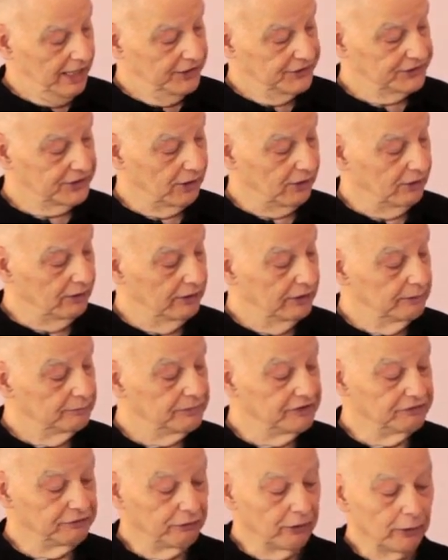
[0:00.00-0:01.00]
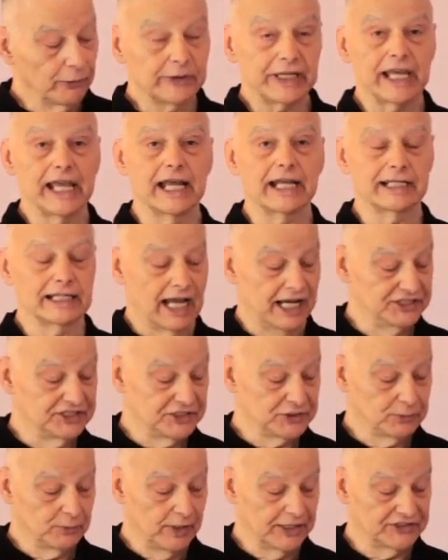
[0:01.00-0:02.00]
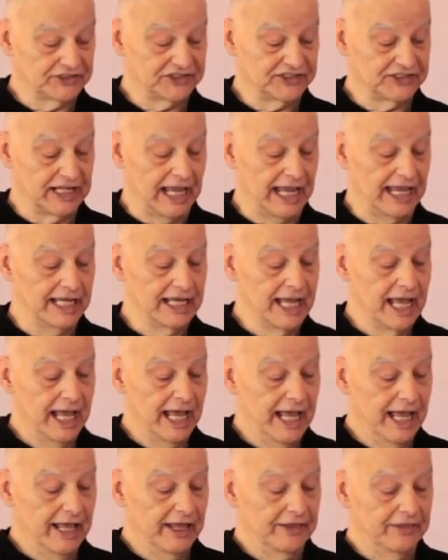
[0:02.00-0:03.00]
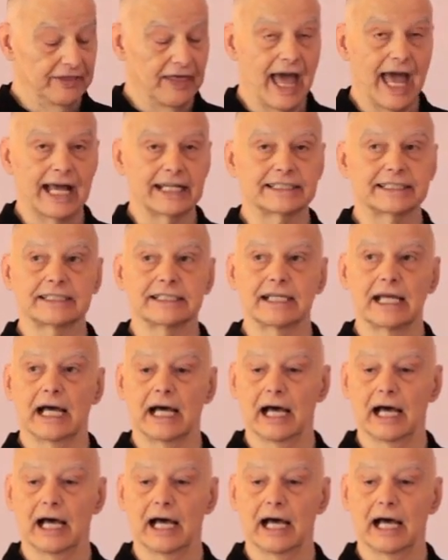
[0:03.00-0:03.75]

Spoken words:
So before we end, I just want to say that